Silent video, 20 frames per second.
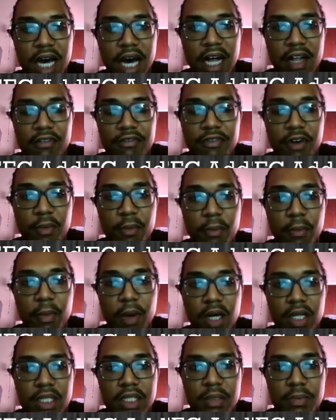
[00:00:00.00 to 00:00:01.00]
alpha
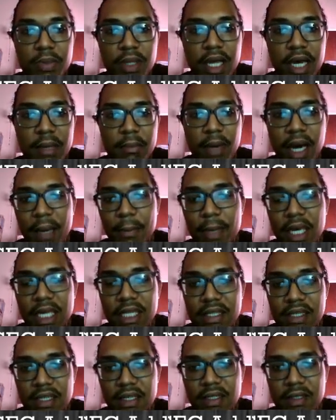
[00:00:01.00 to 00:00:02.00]
multiplied by
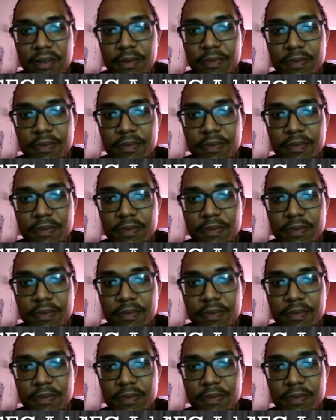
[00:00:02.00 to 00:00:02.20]
beta,